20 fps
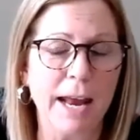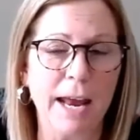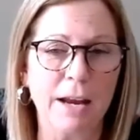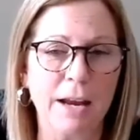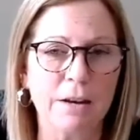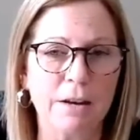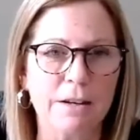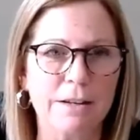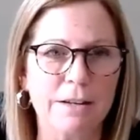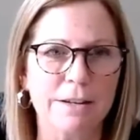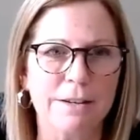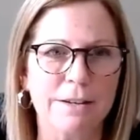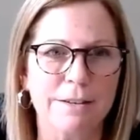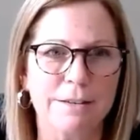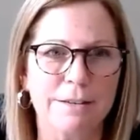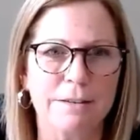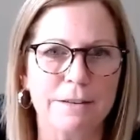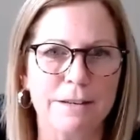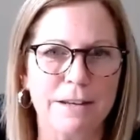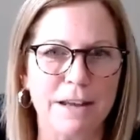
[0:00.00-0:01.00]
And
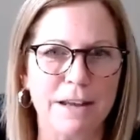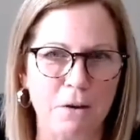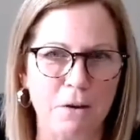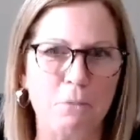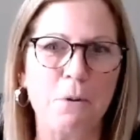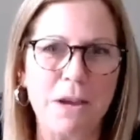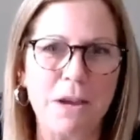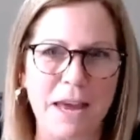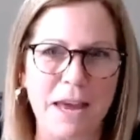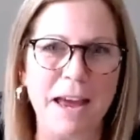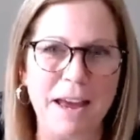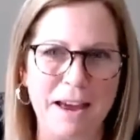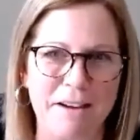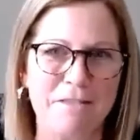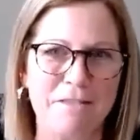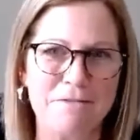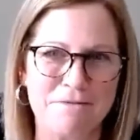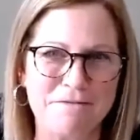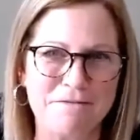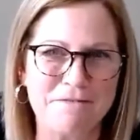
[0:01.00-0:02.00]
yet we have.